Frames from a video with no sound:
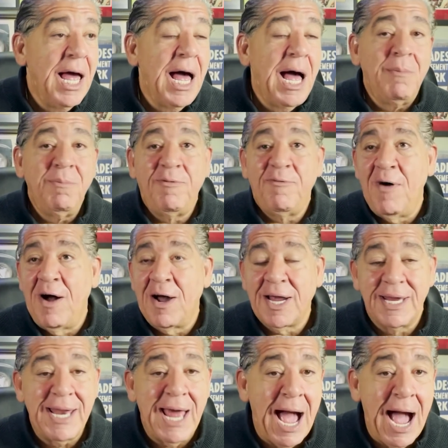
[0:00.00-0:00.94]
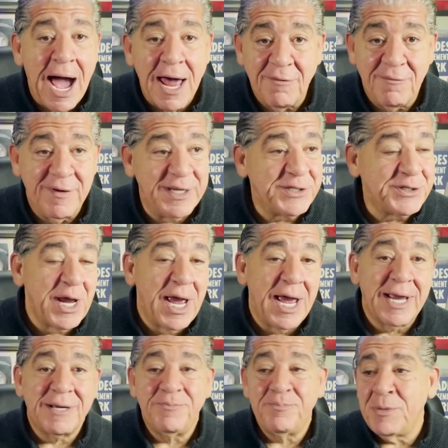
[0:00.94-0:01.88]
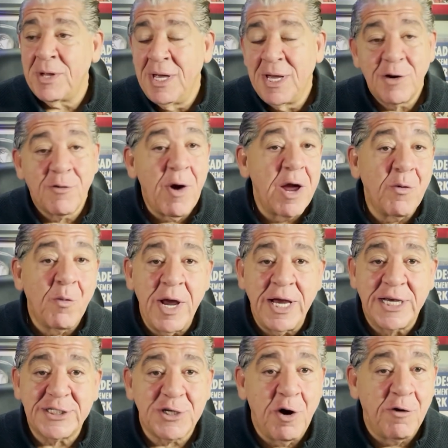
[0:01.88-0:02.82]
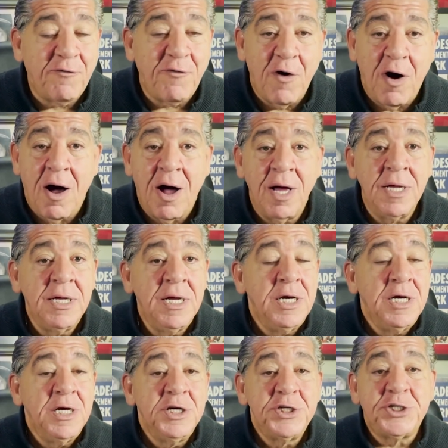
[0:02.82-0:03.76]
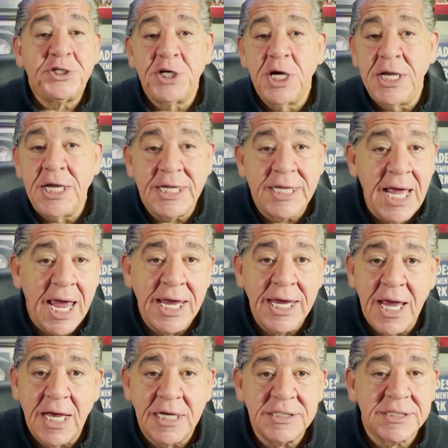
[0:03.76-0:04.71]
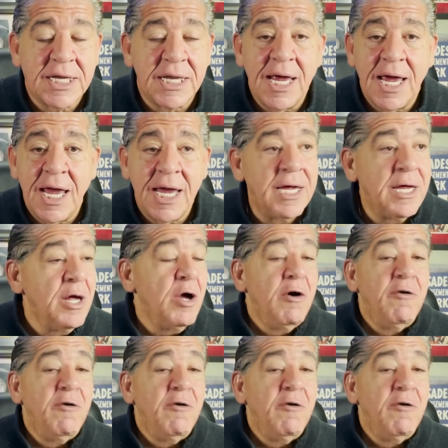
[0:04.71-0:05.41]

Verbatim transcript: I'm fucking out of it, Jack. Great week so far. Shitty day yesterday.